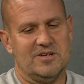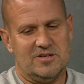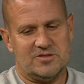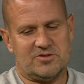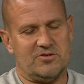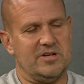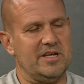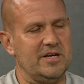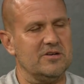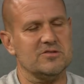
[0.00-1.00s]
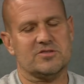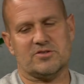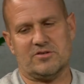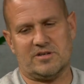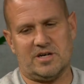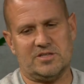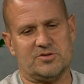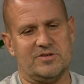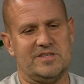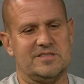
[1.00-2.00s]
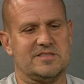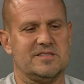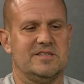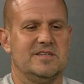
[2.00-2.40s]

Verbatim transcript: certain years, certain countries.